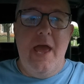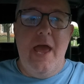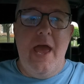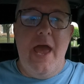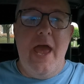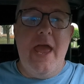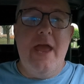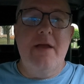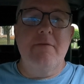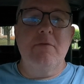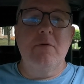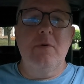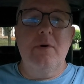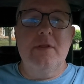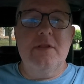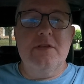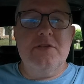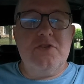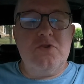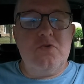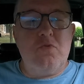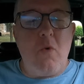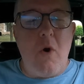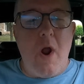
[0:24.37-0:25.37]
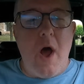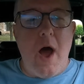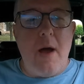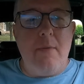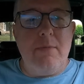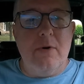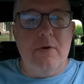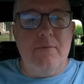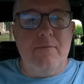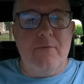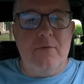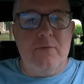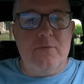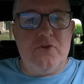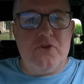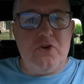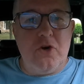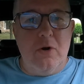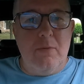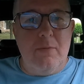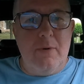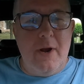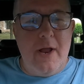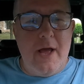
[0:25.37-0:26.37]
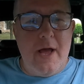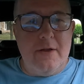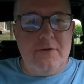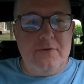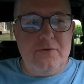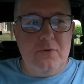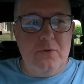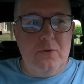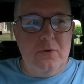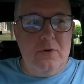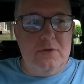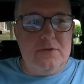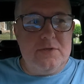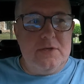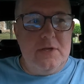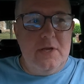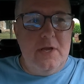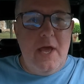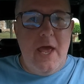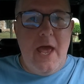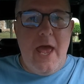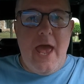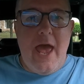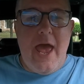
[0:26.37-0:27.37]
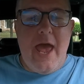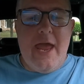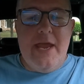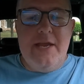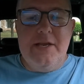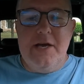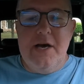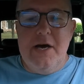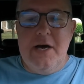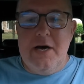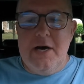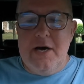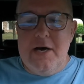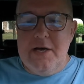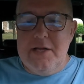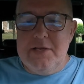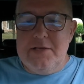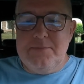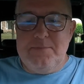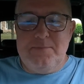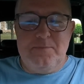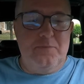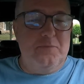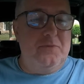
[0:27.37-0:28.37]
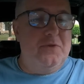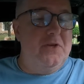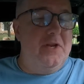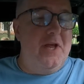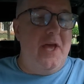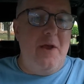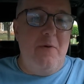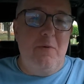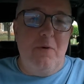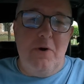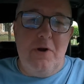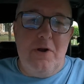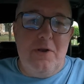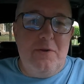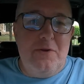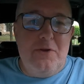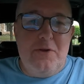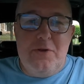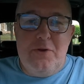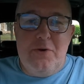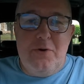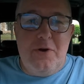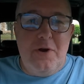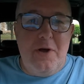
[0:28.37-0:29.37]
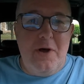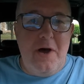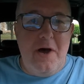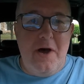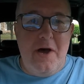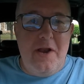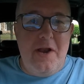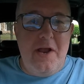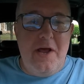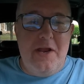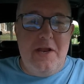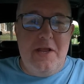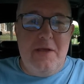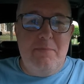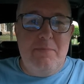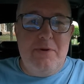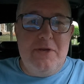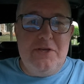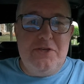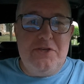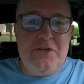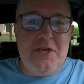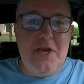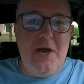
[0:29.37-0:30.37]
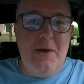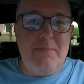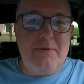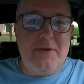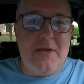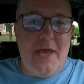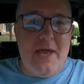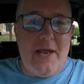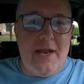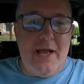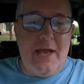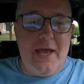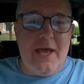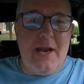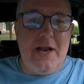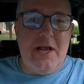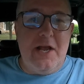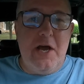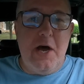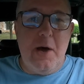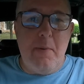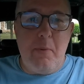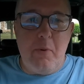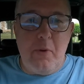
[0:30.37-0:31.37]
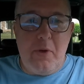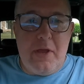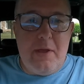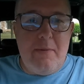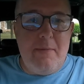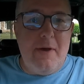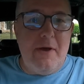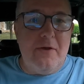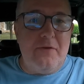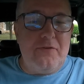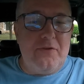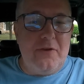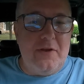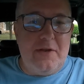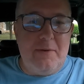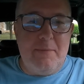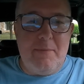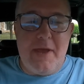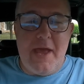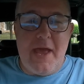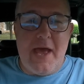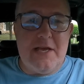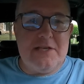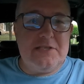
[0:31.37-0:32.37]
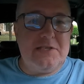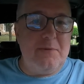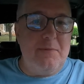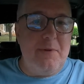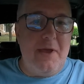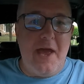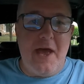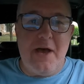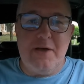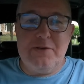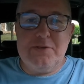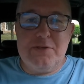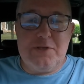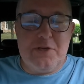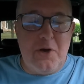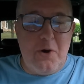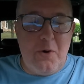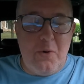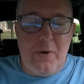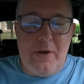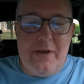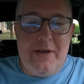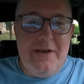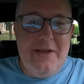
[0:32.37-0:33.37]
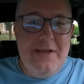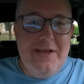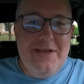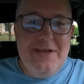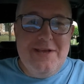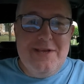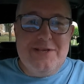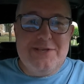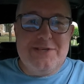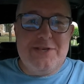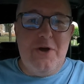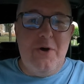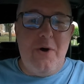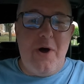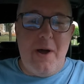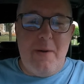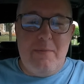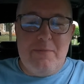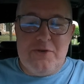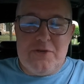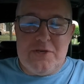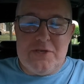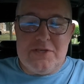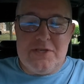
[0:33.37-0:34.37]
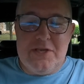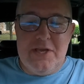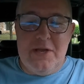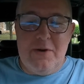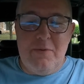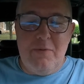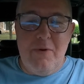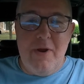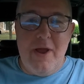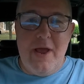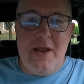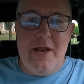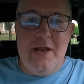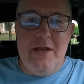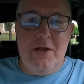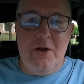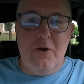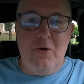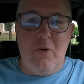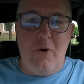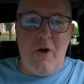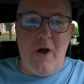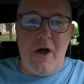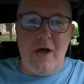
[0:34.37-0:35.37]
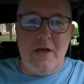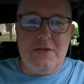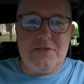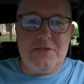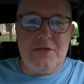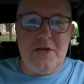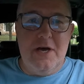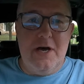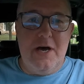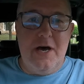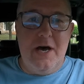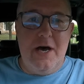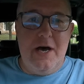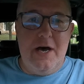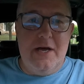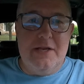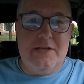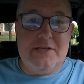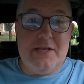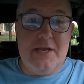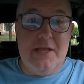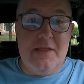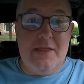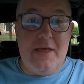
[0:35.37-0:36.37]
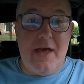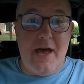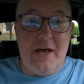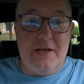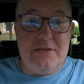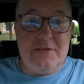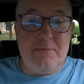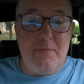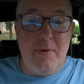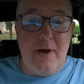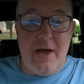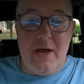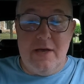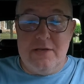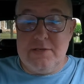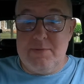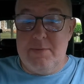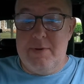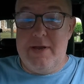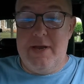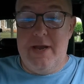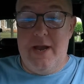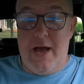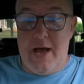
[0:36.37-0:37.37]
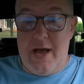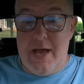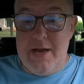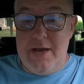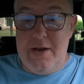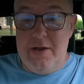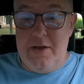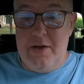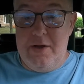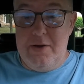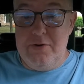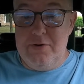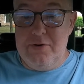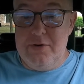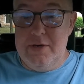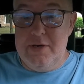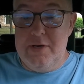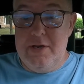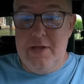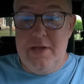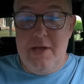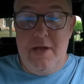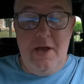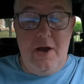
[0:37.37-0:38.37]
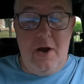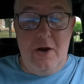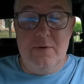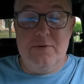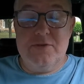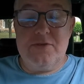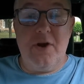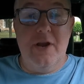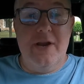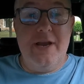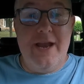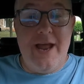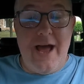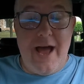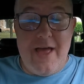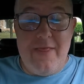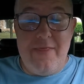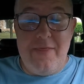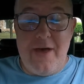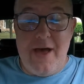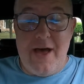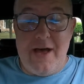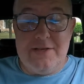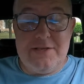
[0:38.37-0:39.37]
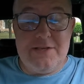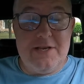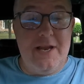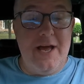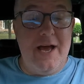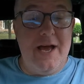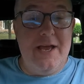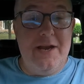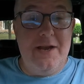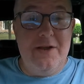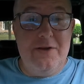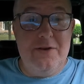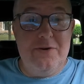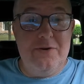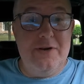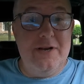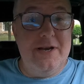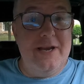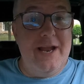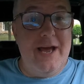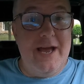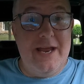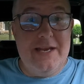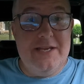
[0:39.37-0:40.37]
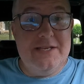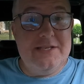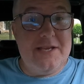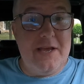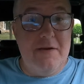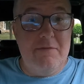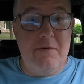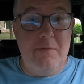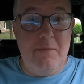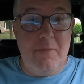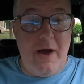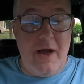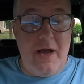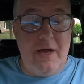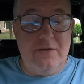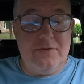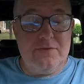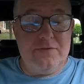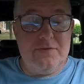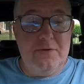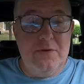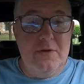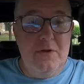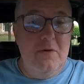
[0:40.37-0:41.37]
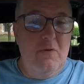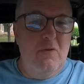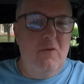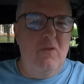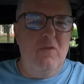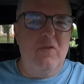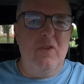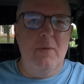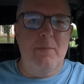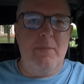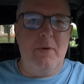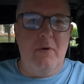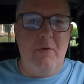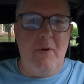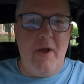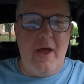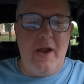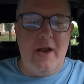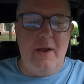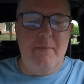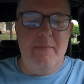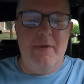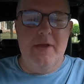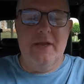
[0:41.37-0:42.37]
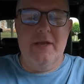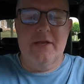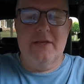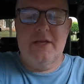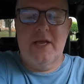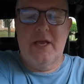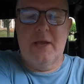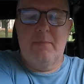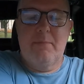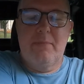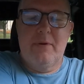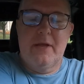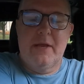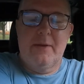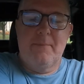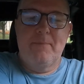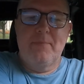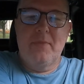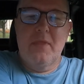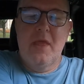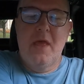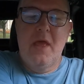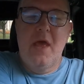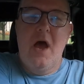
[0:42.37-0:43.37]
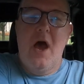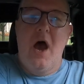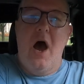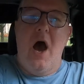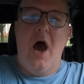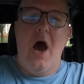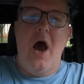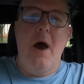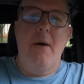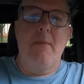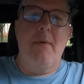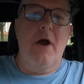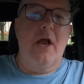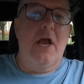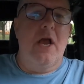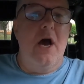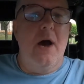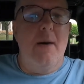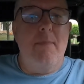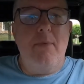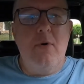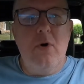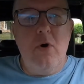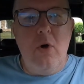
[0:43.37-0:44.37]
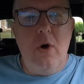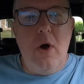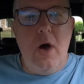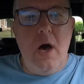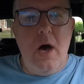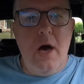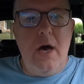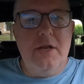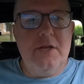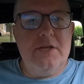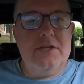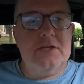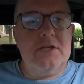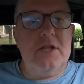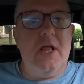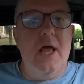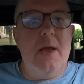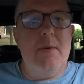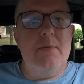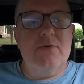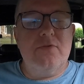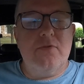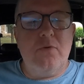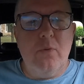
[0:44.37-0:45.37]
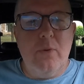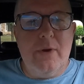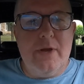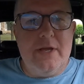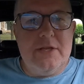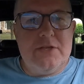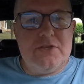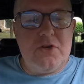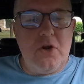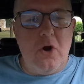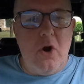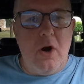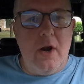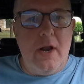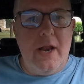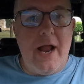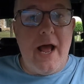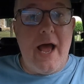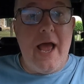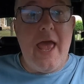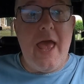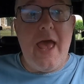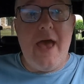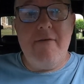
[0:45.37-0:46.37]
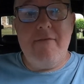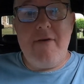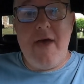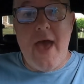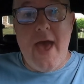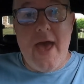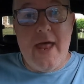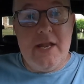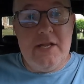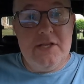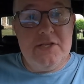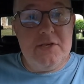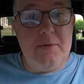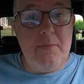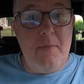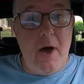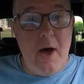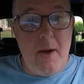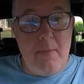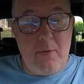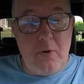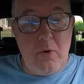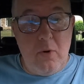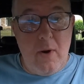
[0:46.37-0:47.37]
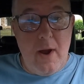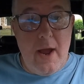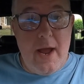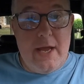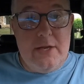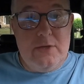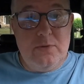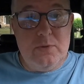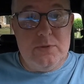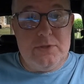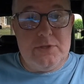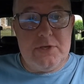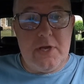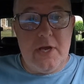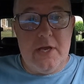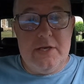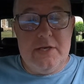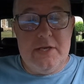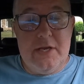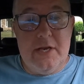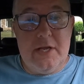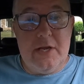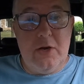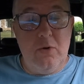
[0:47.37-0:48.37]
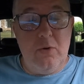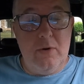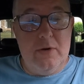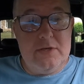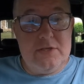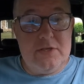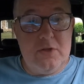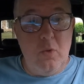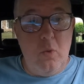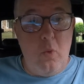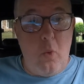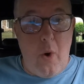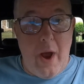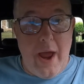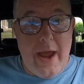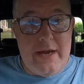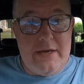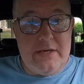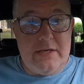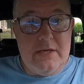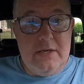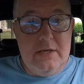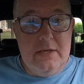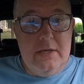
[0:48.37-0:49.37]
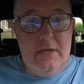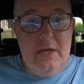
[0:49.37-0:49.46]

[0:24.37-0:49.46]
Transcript: Hey everyone, this is Robert from Sherburn Outdoors. Hey, today we're going to be doing an MPG update. I got a couple emails sent to me asking me how's it going. So I'm just getting ready to cross 10,000 miles. I'm at 9,997 miles. We'll flip it around in a minute and take a peek. A couple disclaimers before we get started. I have added some upgrades, which did increase the weight.